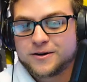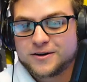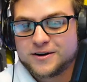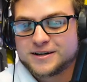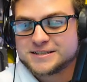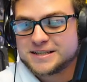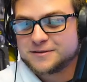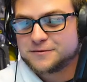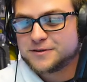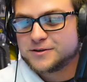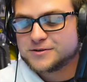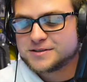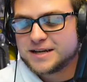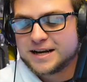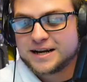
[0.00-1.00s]
Cost
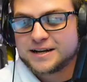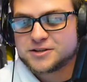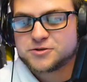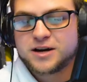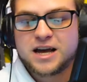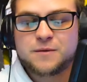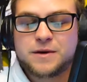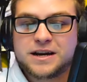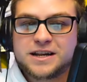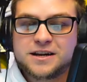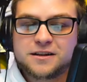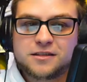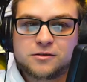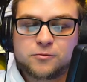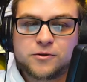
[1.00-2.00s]
headphones. I got to try them. I need
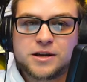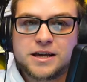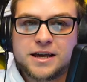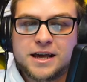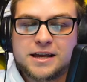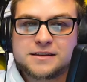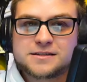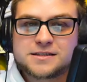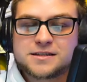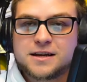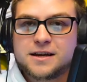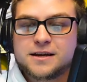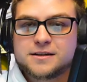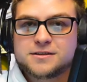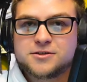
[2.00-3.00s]
a three eighths
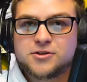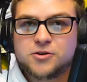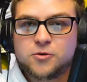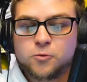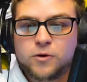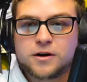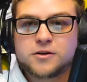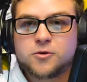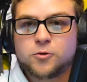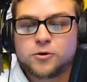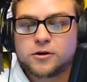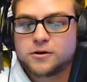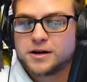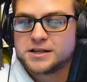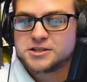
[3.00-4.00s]
to one
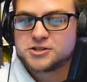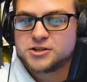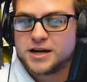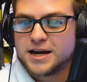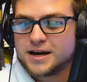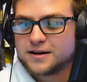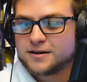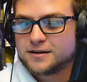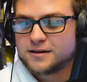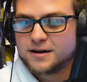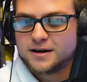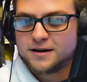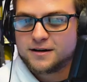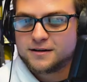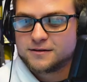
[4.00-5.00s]
quarter inch jack
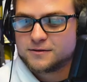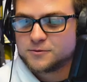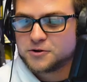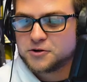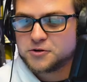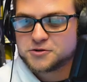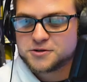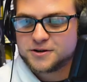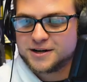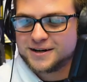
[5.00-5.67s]
uh, reducer.